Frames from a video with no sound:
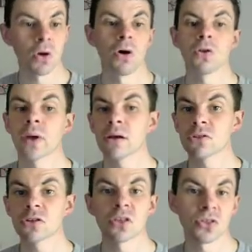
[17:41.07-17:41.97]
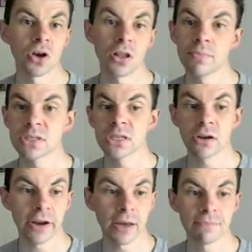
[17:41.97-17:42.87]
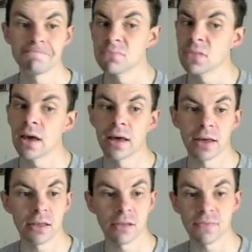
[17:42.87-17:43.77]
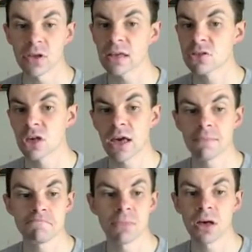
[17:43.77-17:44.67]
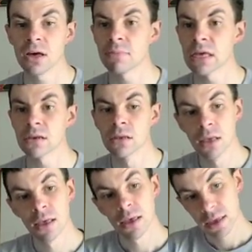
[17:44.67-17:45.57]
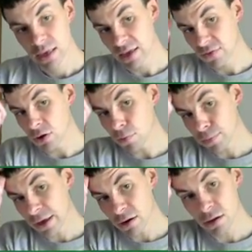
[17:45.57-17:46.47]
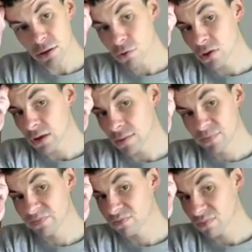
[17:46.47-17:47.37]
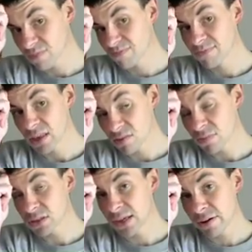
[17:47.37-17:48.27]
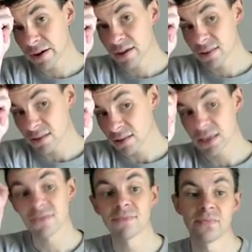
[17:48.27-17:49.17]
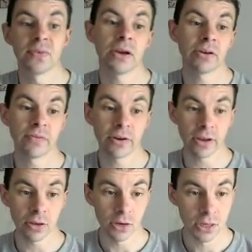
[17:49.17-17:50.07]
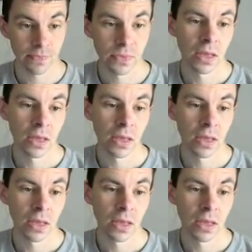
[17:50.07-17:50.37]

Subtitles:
All around just a solid materia. If you get Jet, if you don't plan on using him, his materia is at least very, very good.